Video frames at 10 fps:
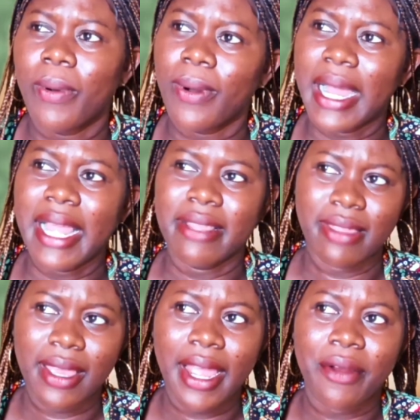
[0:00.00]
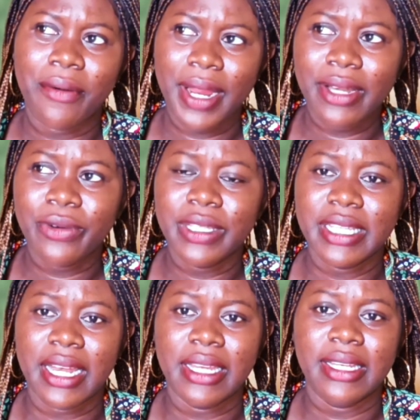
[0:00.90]
But I think I read
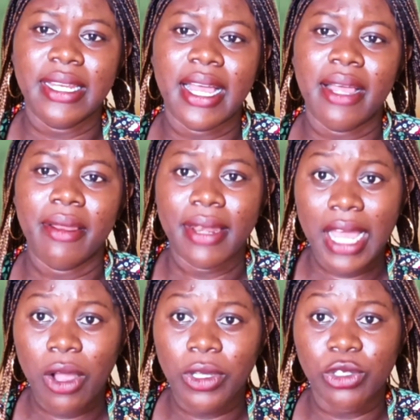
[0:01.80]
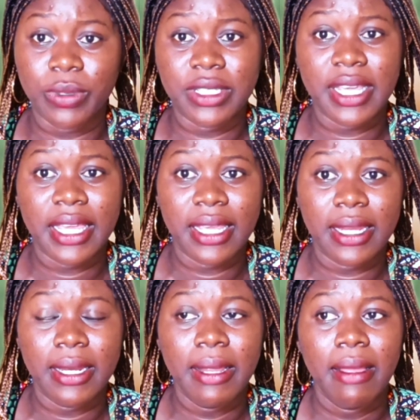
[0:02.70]
recently that now it should be
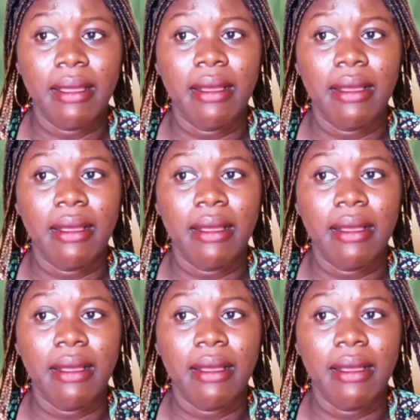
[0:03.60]
taking